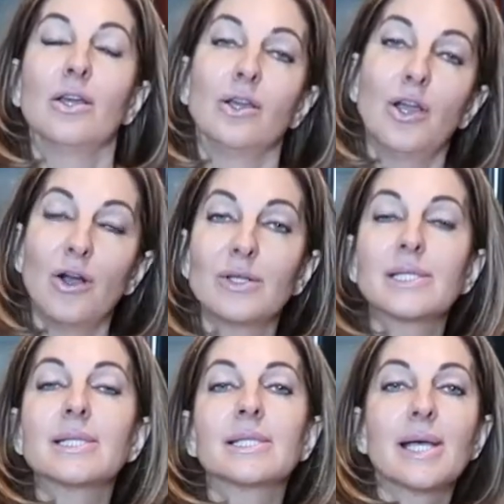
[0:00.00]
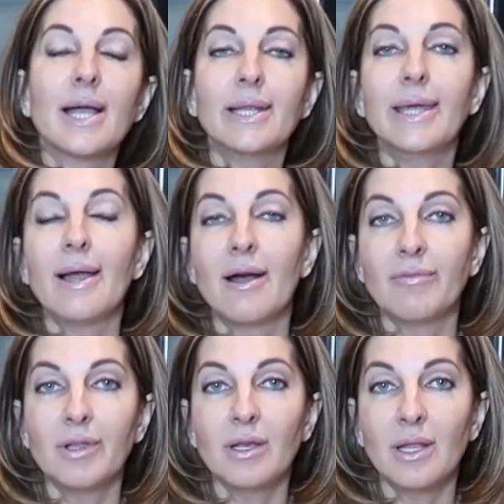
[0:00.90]
goes inside the
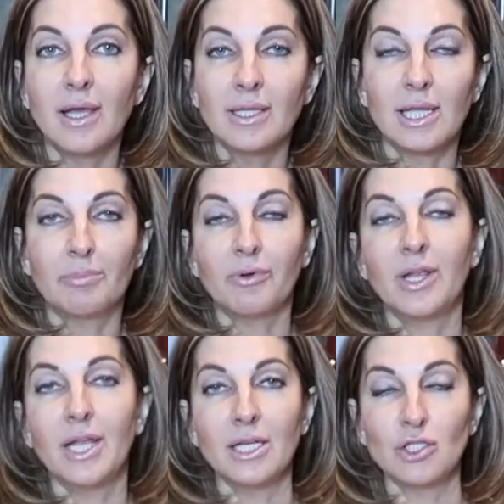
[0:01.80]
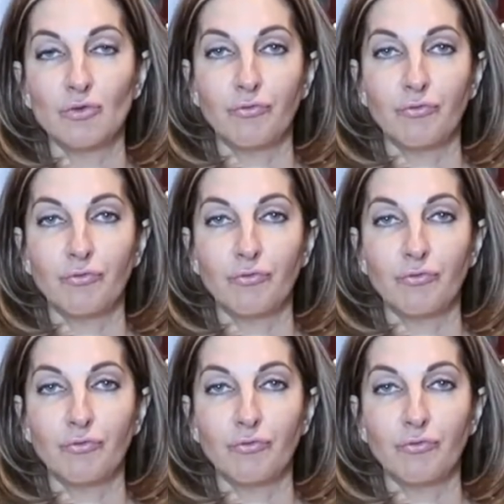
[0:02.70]
oven that preheated to